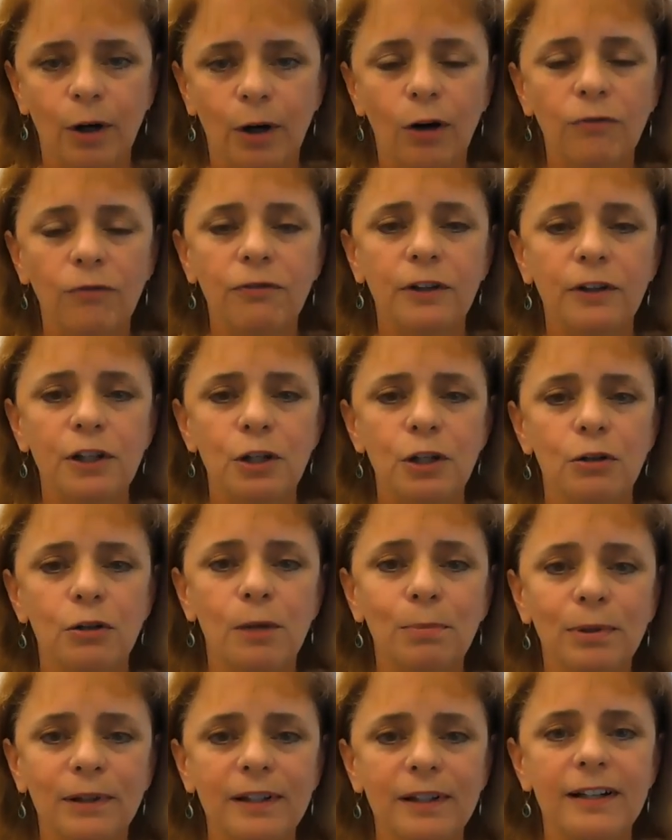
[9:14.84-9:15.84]
hopefully you'll
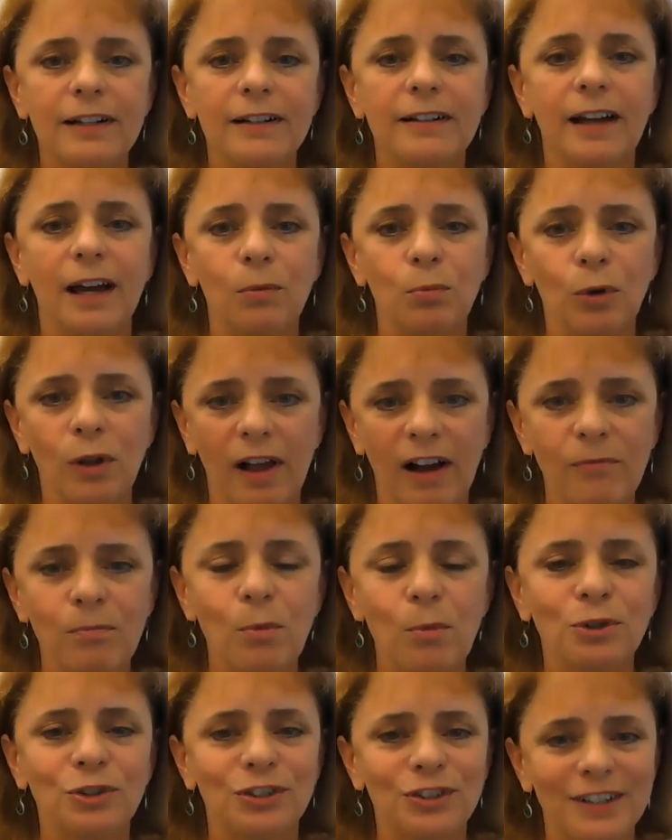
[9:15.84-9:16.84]
complete it and we'll have
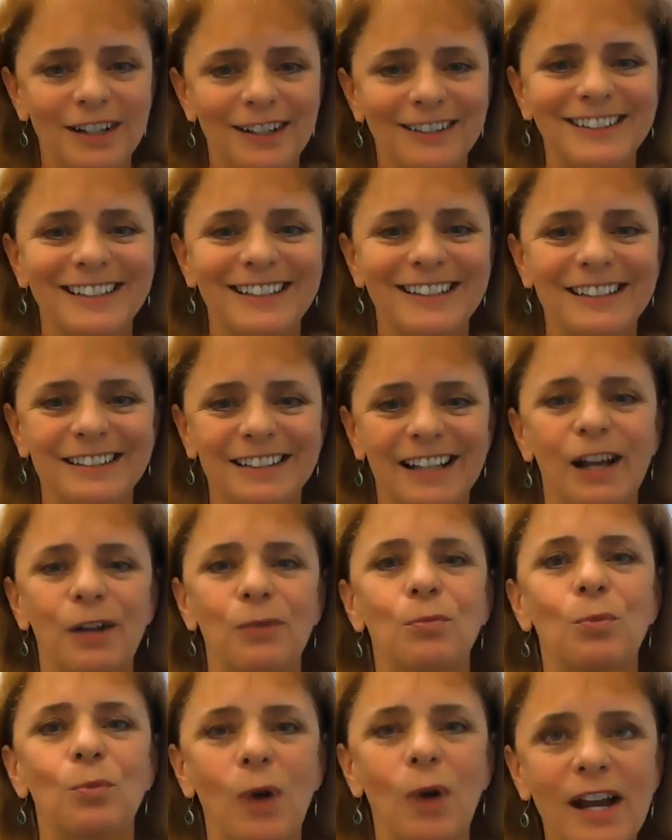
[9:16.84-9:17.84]
more clds
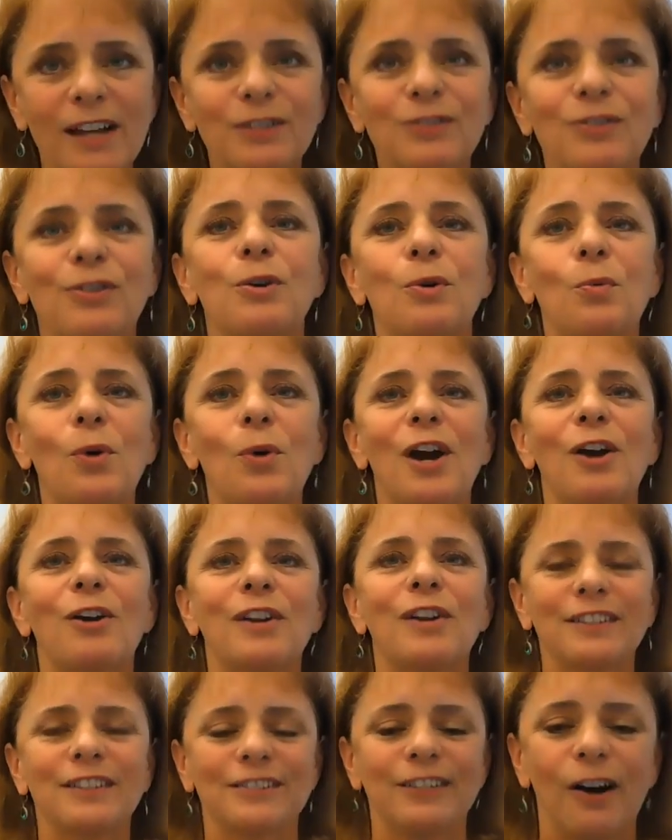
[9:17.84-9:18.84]
and raise the
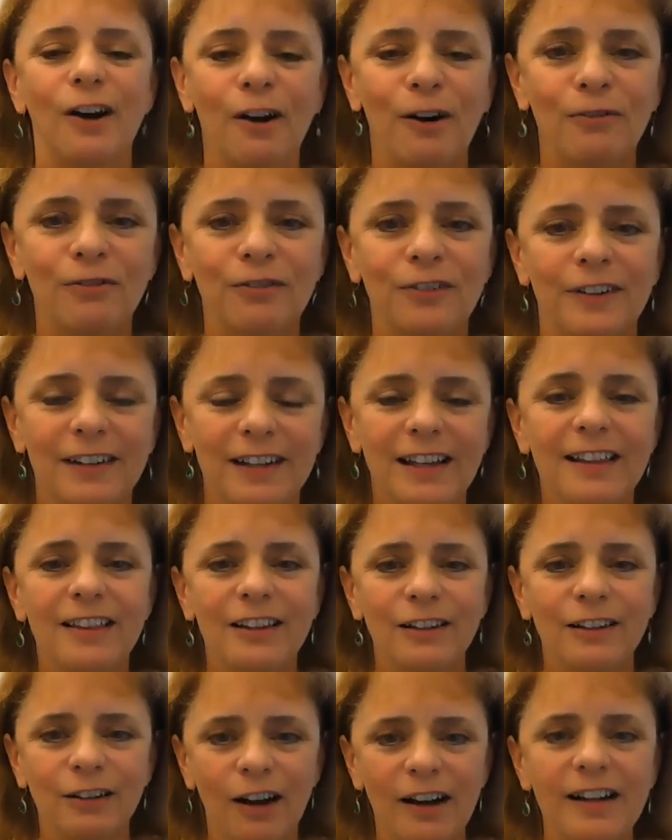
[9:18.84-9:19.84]
awareness of
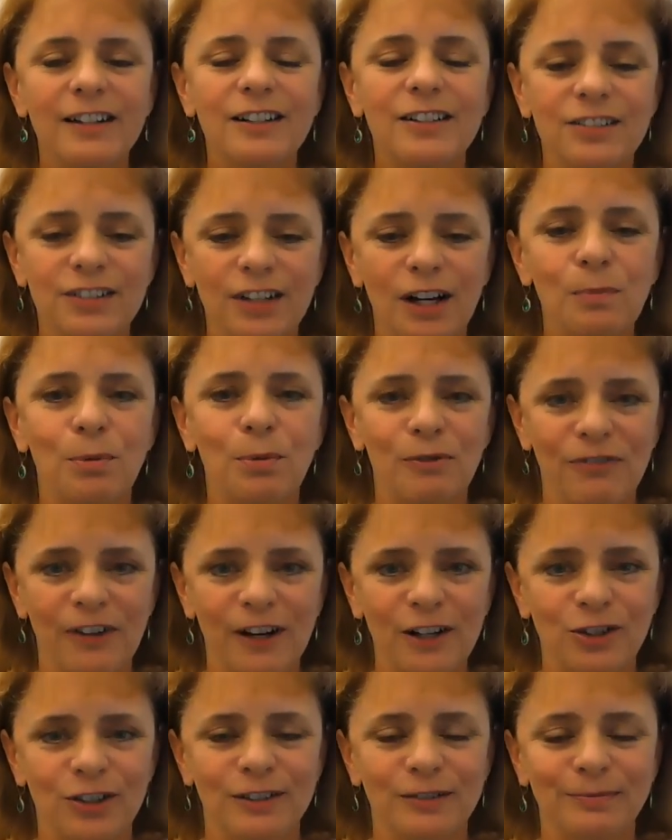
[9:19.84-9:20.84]
the lighting design
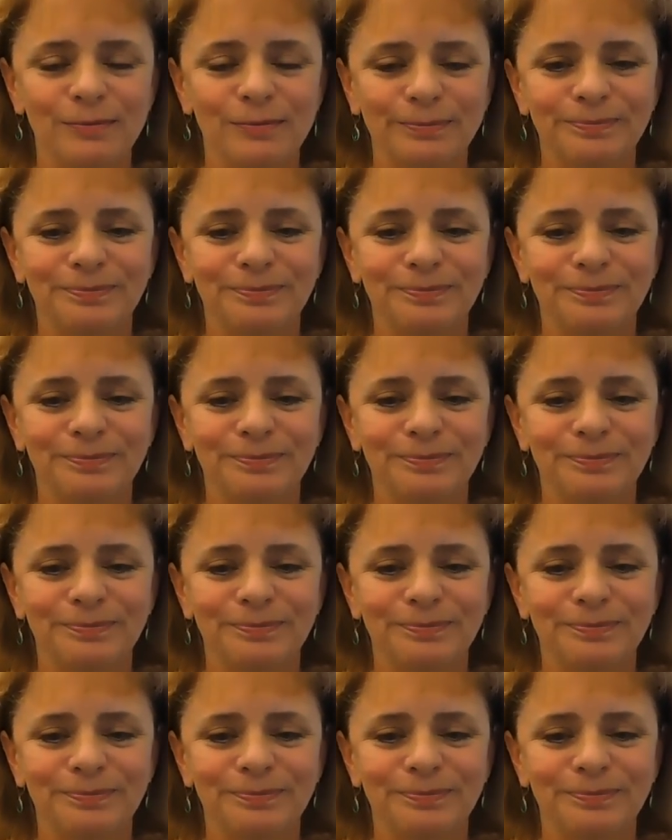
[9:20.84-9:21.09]
profession